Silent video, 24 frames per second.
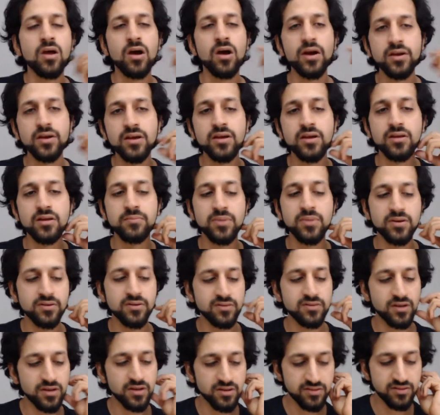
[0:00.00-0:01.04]
I get it, because
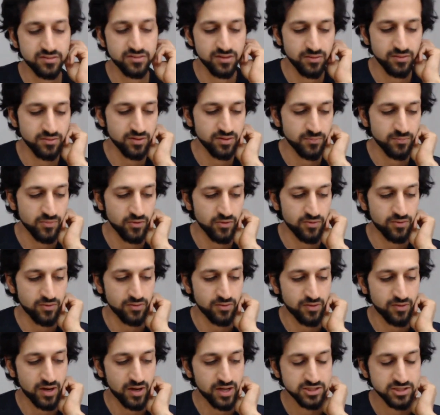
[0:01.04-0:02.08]
I guess the
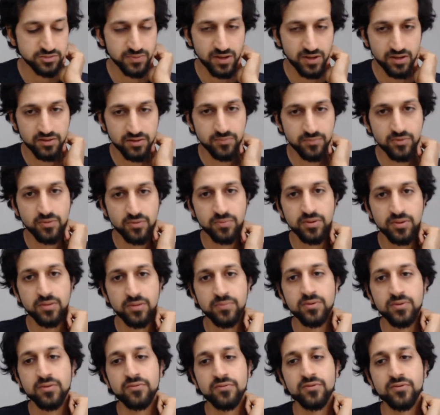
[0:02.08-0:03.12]
more hash power, the more
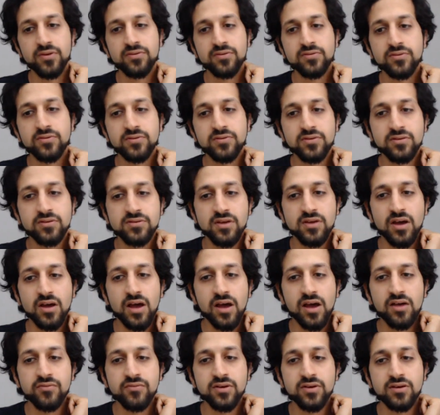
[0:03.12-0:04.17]
people and resources you
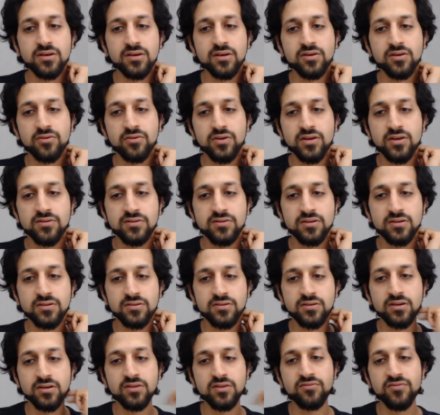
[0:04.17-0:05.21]
have, you can increase it, so
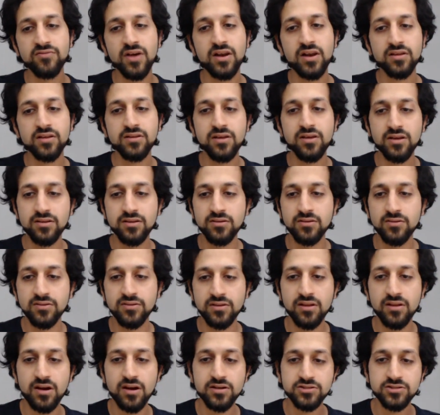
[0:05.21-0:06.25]
you can validate those
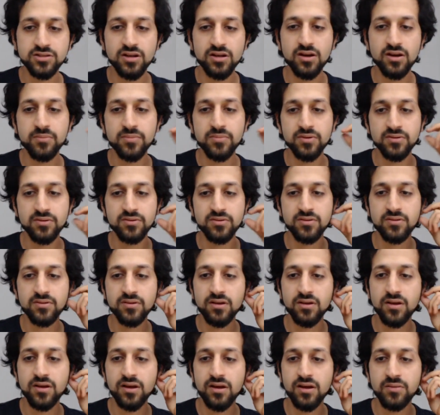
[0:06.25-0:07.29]
larger numbers,
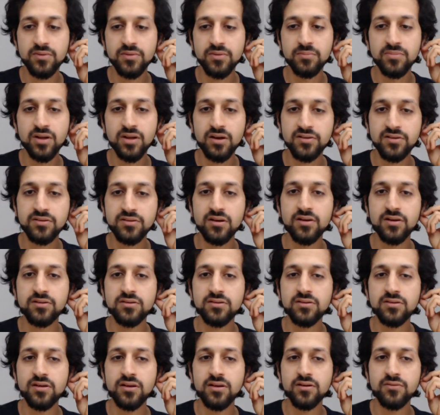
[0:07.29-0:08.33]
block size
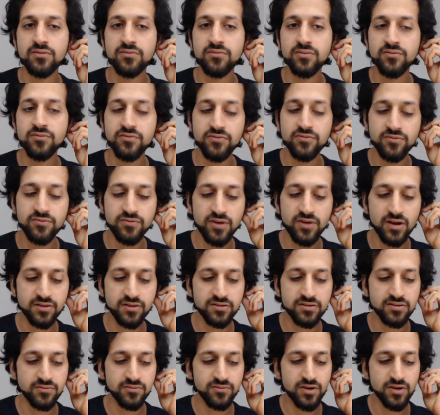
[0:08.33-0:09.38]
at a
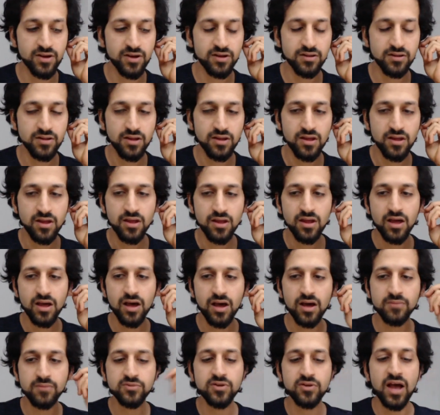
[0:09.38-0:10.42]
faster rate.
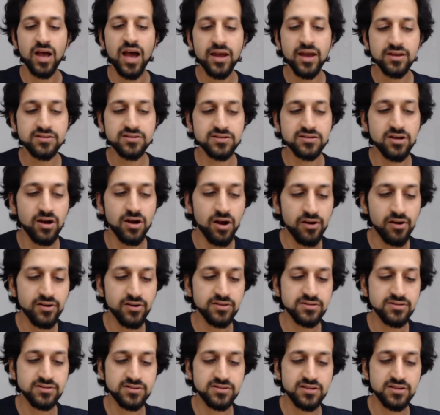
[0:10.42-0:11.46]
So at its
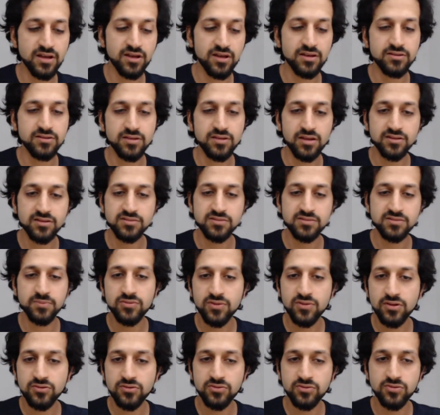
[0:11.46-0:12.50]
current state, it's
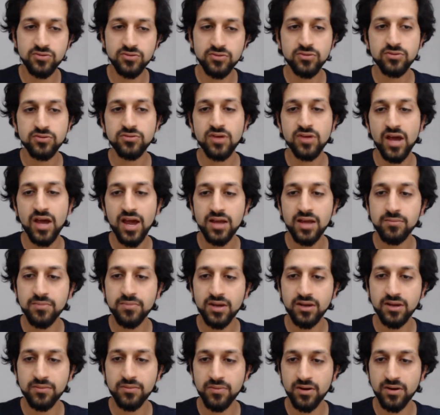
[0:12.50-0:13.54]
between 2 to
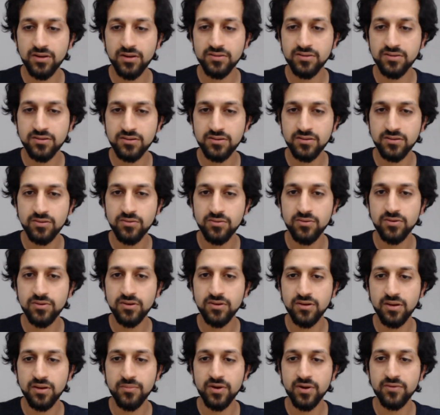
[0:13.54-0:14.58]
8 megabytes,
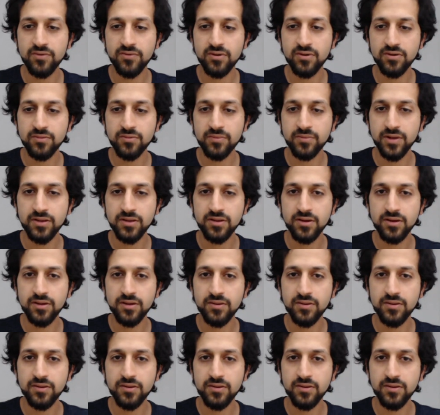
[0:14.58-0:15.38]
or am I wrong about